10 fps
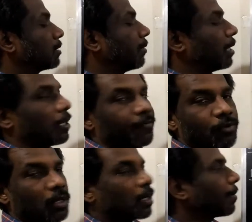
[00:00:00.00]
7 and
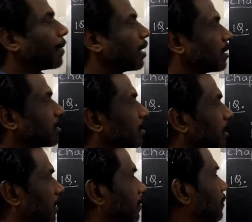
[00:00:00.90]
4,
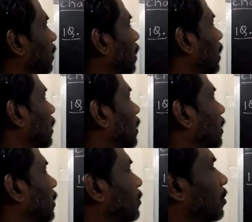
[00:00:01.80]
-3.
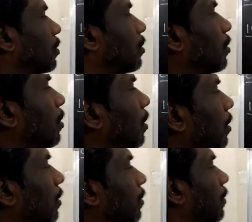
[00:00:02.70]
So
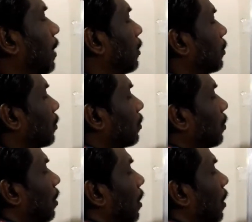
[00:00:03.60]
we want to